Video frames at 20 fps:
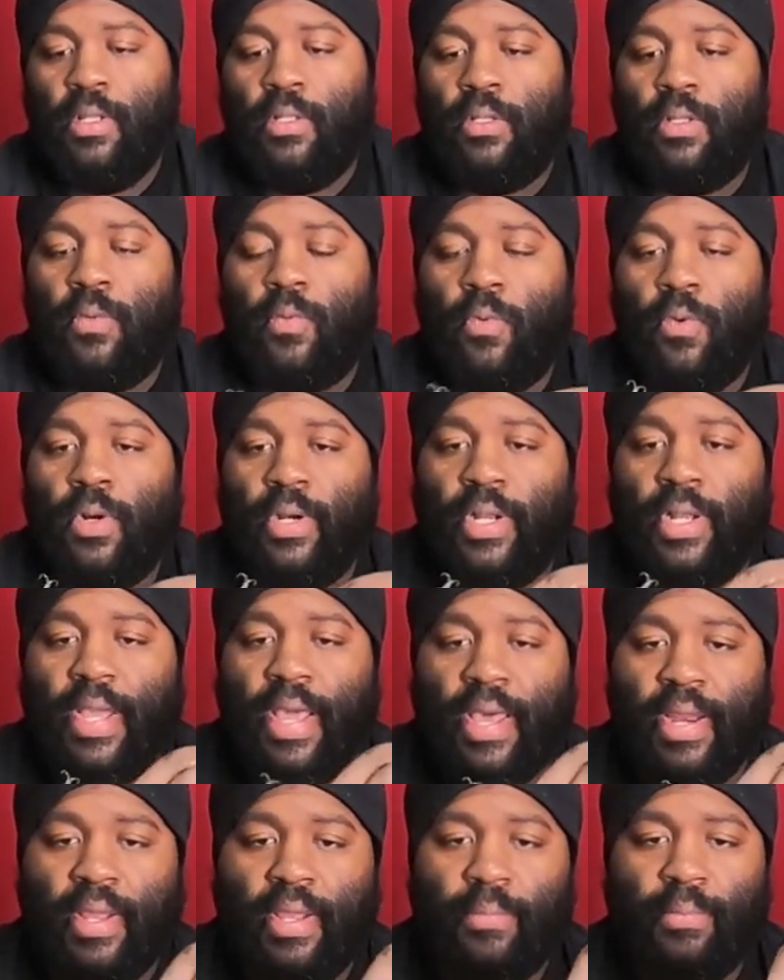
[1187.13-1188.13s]
The water
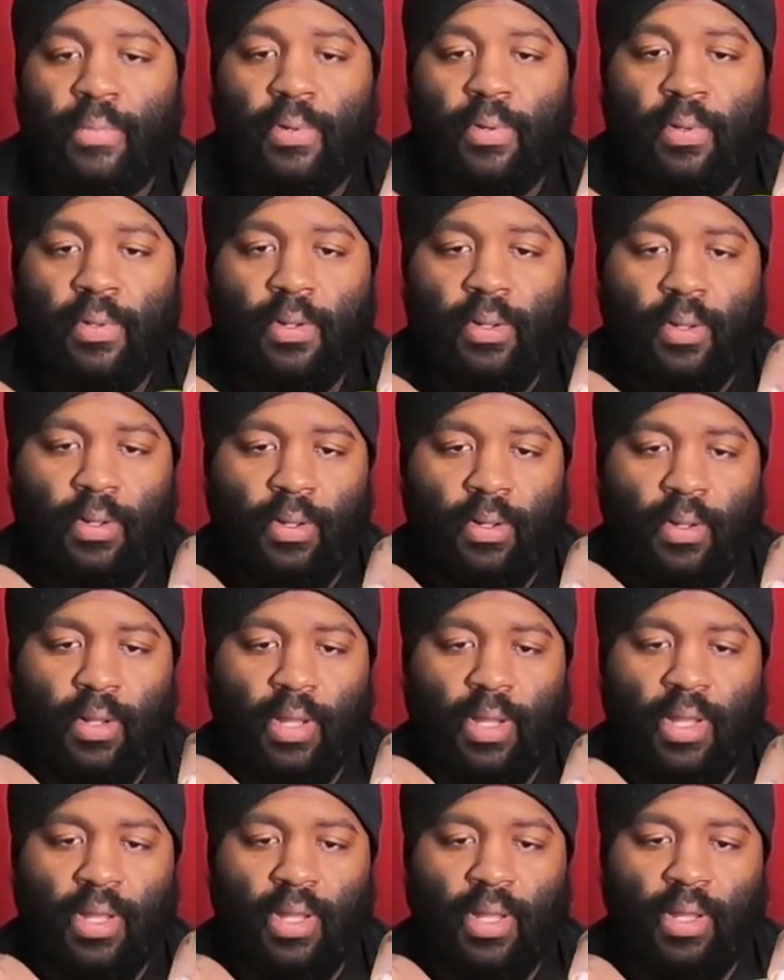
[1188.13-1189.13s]
got up
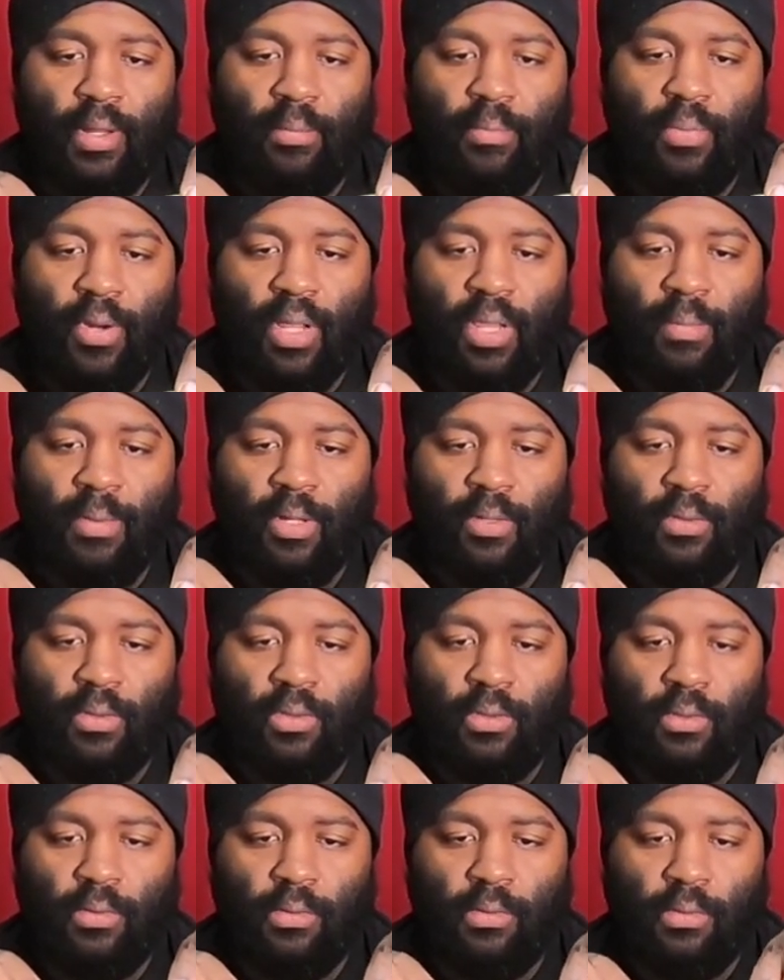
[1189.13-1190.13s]
probably about
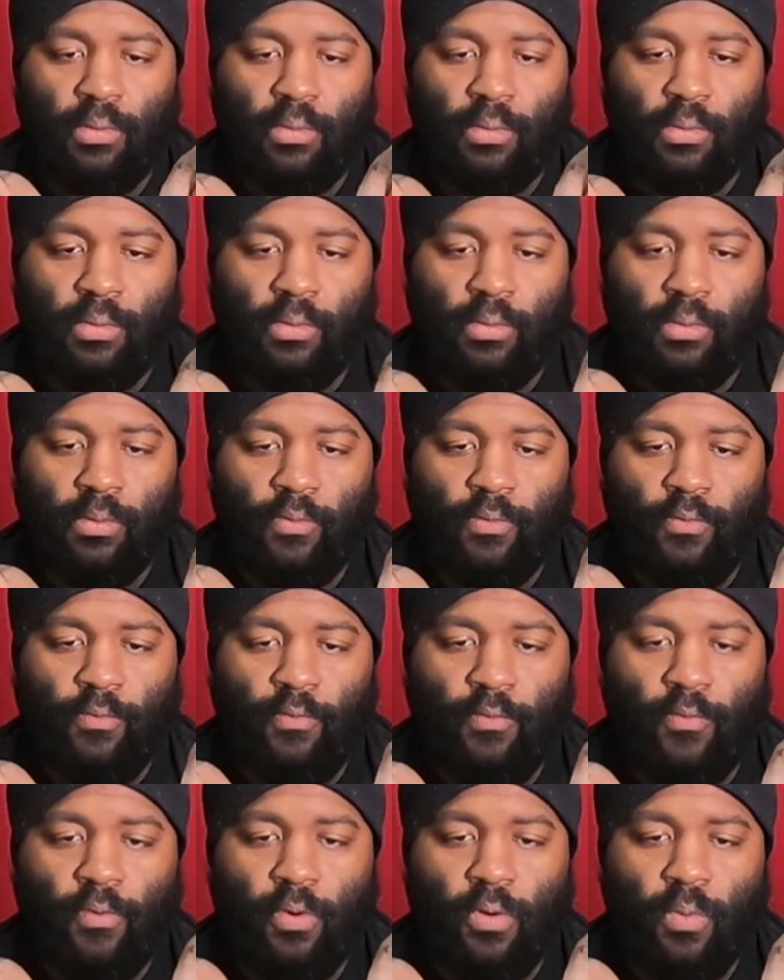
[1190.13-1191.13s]

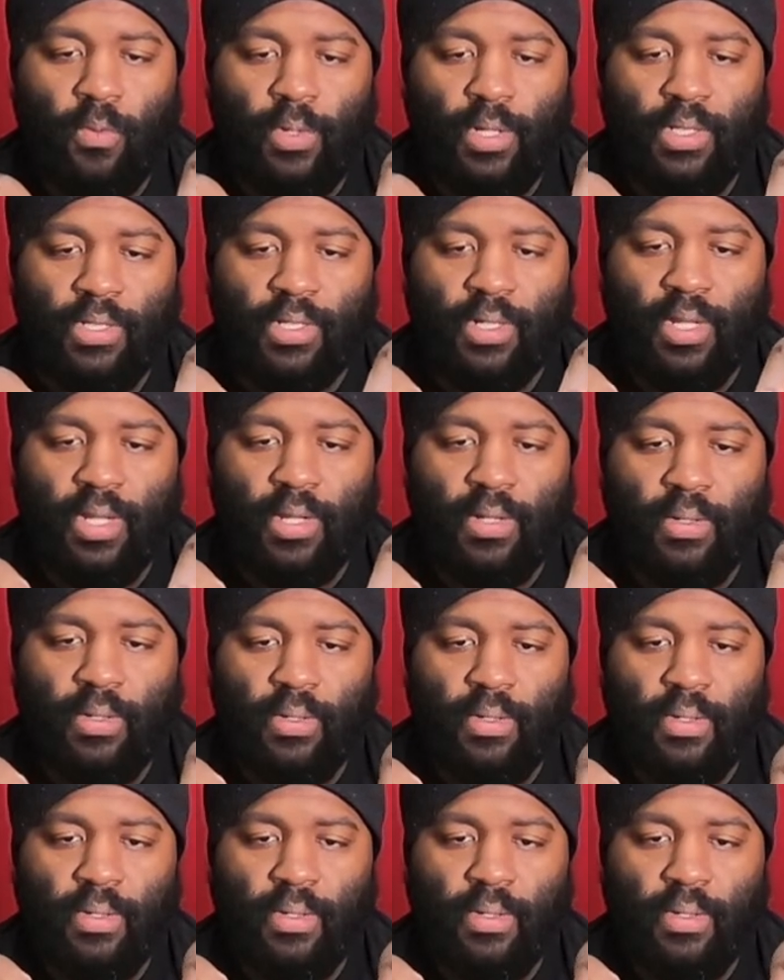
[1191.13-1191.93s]
4 weeks ago.